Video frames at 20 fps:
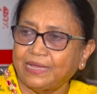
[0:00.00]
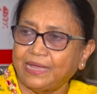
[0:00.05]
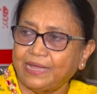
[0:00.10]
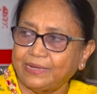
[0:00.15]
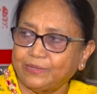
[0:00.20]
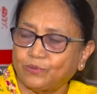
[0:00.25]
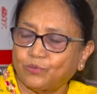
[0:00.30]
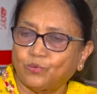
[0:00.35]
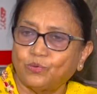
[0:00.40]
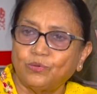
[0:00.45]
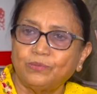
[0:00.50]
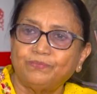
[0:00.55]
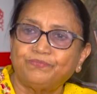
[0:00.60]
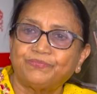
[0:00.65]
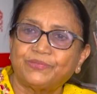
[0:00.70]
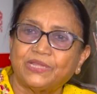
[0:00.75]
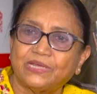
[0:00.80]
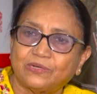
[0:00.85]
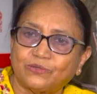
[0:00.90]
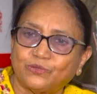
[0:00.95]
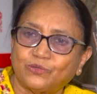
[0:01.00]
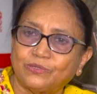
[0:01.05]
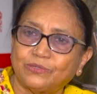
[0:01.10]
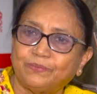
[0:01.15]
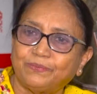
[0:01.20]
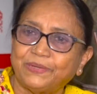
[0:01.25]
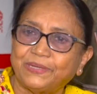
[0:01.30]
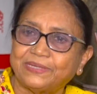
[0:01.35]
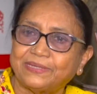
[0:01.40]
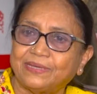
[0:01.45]
at home, there
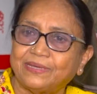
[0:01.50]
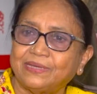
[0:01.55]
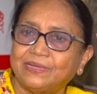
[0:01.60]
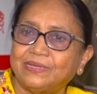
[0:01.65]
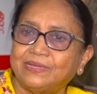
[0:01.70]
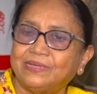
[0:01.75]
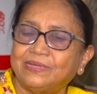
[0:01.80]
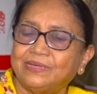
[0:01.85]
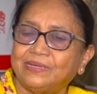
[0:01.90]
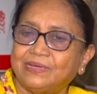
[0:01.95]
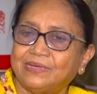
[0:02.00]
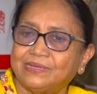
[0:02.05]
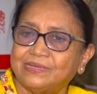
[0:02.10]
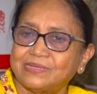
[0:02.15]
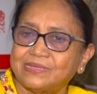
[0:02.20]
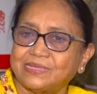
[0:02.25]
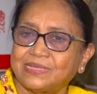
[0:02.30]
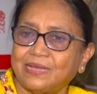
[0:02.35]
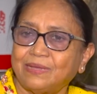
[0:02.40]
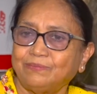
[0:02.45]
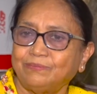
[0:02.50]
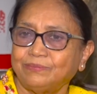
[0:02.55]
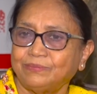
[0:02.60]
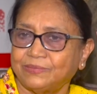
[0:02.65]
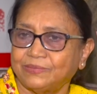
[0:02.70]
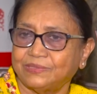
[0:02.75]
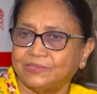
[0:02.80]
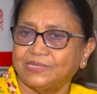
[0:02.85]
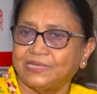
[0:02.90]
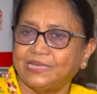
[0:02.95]
should be some
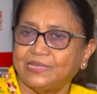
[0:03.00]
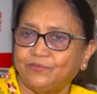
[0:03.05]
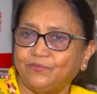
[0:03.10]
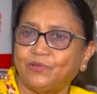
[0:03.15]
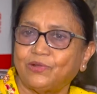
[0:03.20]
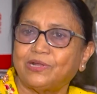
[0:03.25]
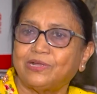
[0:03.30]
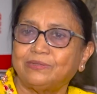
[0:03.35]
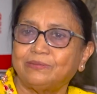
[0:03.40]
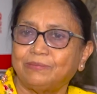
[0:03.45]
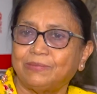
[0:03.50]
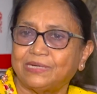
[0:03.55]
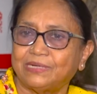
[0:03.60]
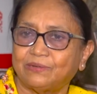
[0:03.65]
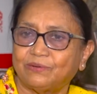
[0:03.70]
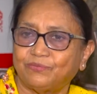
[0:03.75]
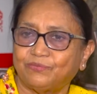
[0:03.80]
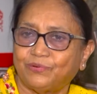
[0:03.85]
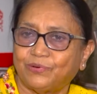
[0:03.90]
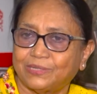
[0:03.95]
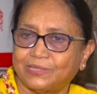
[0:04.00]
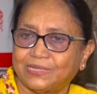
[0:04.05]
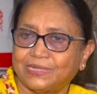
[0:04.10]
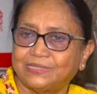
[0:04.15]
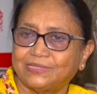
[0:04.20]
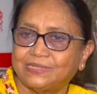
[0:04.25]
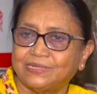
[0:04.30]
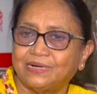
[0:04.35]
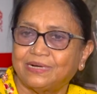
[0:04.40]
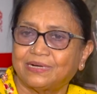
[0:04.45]
environment for the
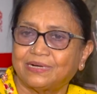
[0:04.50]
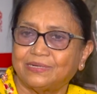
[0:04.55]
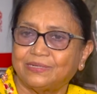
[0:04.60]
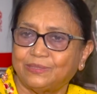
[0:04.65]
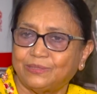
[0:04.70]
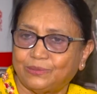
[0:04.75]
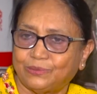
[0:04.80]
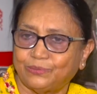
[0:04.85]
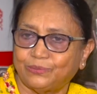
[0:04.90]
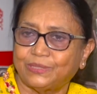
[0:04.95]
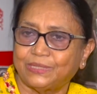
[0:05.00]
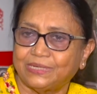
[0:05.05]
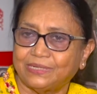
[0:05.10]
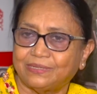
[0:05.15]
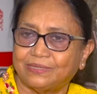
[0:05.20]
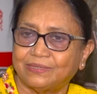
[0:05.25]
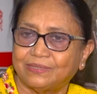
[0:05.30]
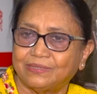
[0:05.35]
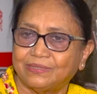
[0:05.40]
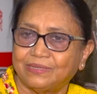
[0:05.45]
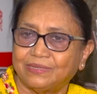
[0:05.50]
children to read.